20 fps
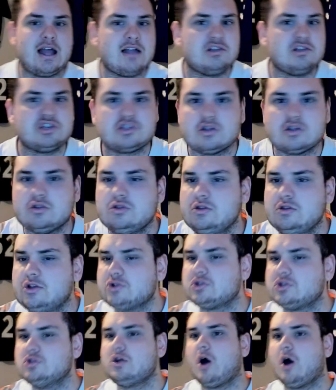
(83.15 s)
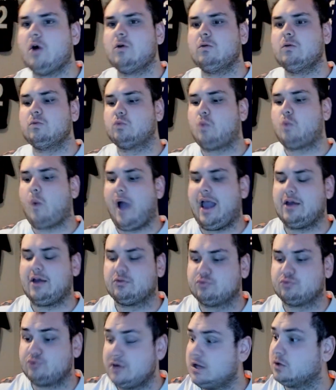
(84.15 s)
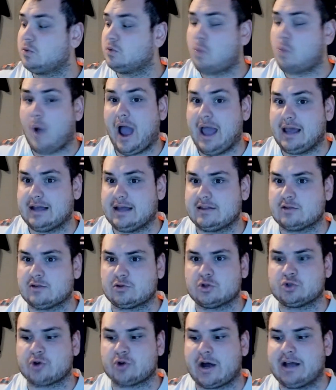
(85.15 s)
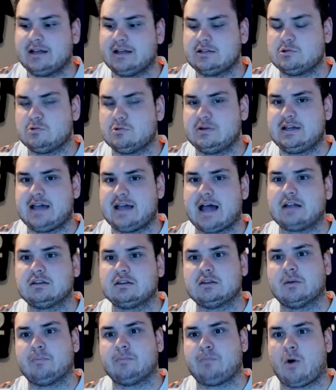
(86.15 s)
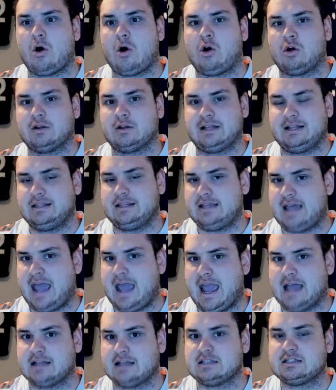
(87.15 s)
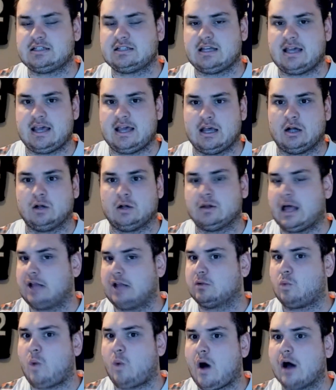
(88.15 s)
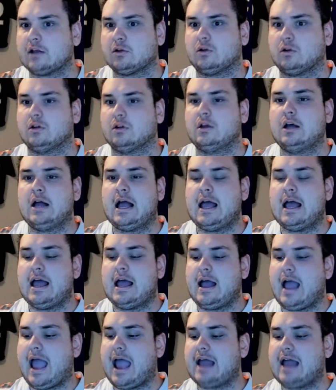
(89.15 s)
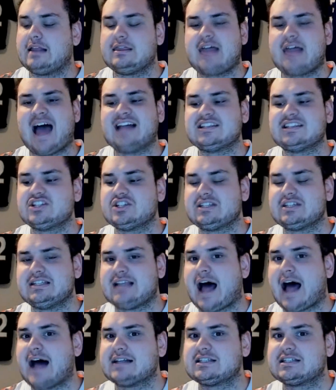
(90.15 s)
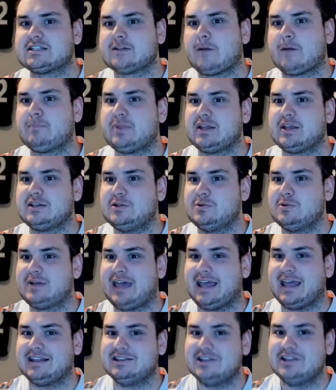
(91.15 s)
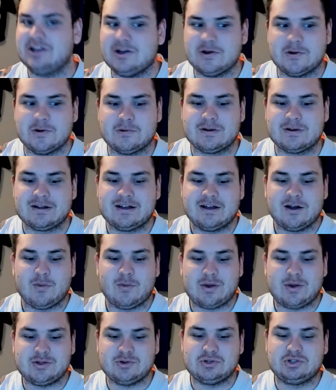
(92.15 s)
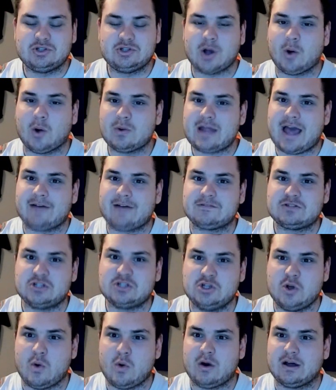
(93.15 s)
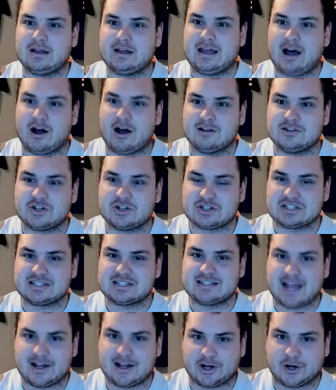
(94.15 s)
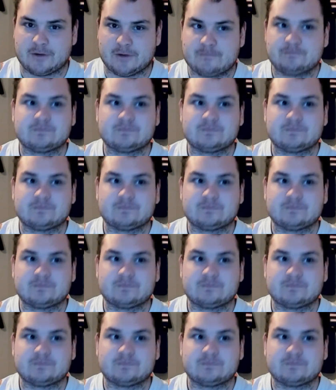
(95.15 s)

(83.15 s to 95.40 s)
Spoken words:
Just no real way that they're trying to get the ball in the hands to Hill and Waddle. And that's just not something you can do when you don't have Tua under center.